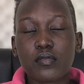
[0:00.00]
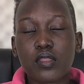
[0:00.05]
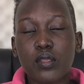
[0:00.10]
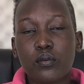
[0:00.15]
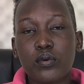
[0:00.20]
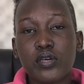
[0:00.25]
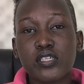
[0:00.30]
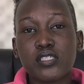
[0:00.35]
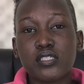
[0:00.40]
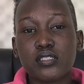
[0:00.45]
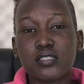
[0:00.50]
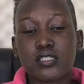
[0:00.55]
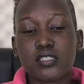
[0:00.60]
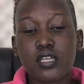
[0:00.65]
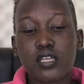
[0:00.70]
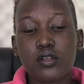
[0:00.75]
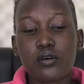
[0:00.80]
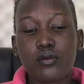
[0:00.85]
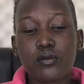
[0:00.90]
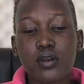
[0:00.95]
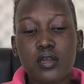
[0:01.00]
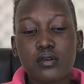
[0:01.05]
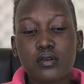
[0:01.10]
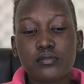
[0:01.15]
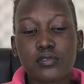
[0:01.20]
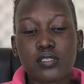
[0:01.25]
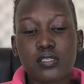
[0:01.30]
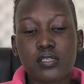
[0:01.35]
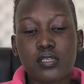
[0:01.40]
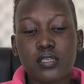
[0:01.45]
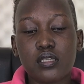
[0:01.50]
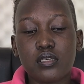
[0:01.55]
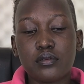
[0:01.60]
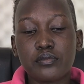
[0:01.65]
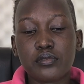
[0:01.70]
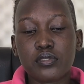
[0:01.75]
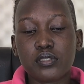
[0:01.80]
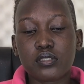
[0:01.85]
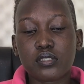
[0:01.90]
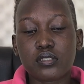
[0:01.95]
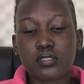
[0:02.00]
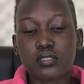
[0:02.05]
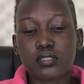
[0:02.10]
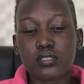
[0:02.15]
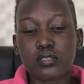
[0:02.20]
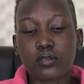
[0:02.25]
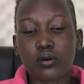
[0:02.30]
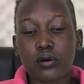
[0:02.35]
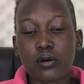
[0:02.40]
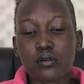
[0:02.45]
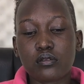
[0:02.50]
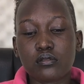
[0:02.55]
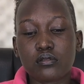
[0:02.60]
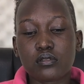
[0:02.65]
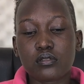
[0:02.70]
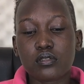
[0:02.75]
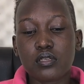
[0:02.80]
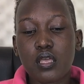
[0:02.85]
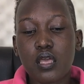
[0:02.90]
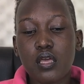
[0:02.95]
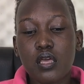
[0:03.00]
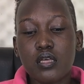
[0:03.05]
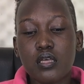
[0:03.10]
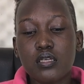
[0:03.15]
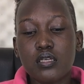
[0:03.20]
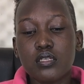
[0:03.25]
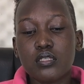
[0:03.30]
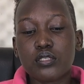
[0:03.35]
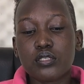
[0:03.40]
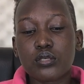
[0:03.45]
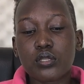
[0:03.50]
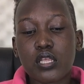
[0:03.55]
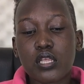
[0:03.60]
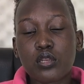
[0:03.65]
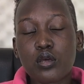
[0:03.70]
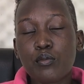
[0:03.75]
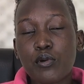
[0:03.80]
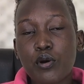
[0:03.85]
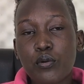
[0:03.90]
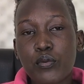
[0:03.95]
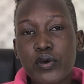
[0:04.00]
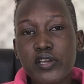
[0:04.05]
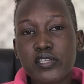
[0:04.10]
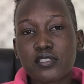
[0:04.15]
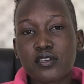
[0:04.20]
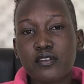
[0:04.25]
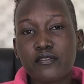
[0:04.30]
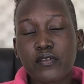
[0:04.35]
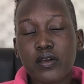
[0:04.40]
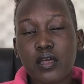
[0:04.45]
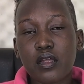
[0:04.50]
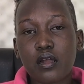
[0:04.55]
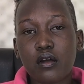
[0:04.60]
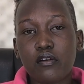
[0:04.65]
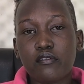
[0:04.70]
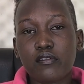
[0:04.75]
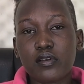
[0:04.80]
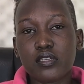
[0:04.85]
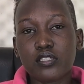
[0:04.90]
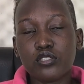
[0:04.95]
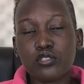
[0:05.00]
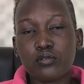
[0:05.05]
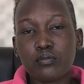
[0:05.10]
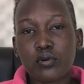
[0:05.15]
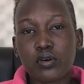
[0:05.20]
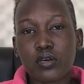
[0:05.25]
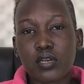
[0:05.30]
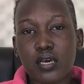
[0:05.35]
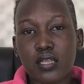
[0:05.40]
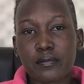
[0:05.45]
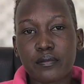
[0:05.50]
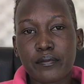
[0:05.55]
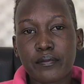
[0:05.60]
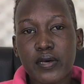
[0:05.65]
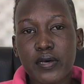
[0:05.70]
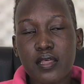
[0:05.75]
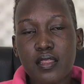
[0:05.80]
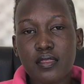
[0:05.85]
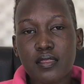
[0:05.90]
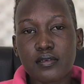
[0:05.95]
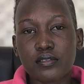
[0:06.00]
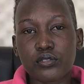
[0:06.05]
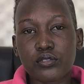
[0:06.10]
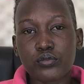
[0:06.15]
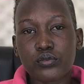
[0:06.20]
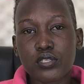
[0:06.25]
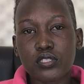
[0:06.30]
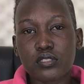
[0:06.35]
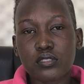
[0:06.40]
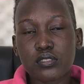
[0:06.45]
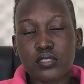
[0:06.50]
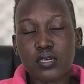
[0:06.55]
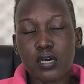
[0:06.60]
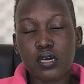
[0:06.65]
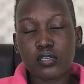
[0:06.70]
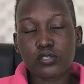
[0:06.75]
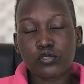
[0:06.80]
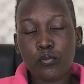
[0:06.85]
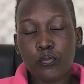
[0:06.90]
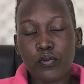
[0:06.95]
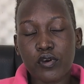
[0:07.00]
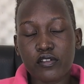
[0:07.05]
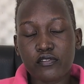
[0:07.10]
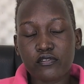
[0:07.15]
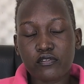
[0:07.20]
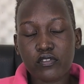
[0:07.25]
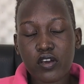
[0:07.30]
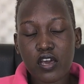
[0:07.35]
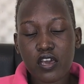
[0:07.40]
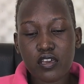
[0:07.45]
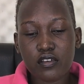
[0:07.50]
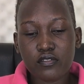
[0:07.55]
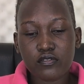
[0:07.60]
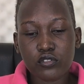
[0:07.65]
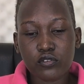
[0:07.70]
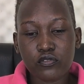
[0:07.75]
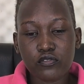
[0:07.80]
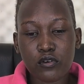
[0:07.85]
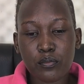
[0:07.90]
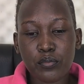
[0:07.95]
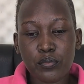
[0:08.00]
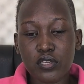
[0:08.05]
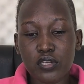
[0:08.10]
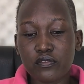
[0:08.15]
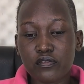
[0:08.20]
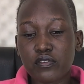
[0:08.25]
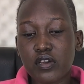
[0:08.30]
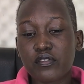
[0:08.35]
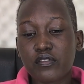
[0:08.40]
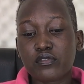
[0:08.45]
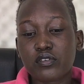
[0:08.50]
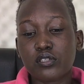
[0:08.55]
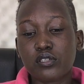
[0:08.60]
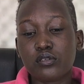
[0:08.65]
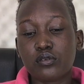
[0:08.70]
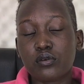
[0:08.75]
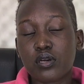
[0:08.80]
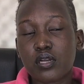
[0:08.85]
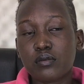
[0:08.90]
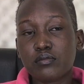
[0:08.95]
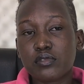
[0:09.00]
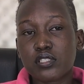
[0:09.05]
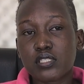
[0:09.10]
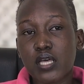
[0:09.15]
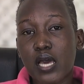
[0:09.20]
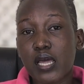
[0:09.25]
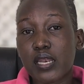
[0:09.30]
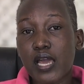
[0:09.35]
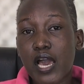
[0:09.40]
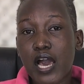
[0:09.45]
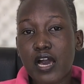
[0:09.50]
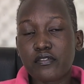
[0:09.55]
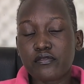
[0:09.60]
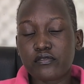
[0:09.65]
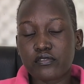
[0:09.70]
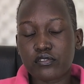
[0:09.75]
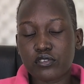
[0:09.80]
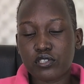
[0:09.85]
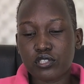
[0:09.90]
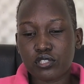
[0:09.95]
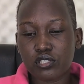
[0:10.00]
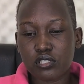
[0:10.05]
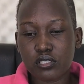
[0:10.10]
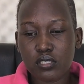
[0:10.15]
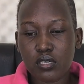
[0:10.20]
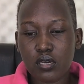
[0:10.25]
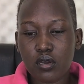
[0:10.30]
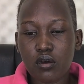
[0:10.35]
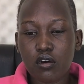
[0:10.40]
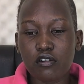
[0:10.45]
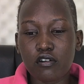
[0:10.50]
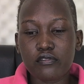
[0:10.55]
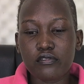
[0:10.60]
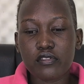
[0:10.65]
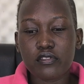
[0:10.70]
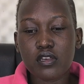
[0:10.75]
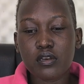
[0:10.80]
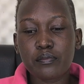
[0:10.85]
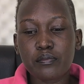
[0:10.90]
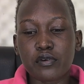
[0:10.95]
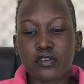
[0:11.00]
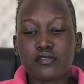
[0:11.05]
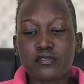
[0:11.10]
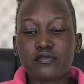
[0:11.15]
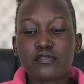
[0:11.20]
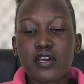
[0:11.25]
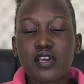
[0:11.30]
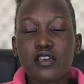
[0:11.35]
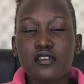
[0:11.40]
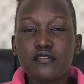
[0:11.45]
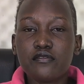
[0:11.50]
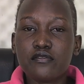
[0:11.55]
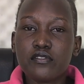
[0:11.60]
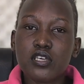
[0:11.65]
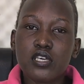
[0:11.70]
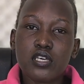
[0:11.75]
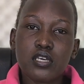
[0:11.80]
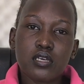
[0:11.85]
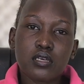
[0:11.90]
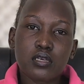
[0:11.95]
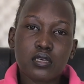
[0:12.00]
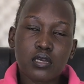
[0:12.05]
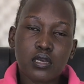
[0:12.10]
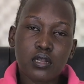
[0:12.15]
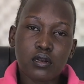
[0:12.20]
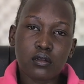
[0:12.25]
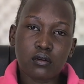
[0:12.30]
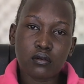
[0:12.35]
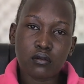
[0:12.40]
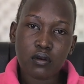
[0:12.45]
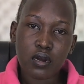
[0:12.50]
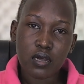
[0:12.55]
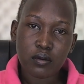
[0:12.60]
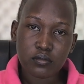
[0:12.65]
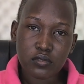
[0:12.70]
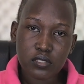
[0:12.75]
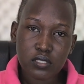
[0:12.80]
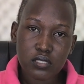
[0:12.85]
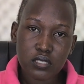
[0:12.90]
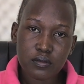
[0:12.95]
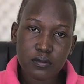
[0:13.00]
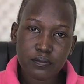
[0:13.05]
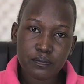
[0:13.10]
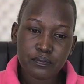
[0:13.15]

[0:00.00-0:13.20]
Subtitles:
in kilograms, in libs, in horns. So the normal weight of a newborn at birth is 2.5 to 4.5 kilograms, an average of 3.5 kilograms.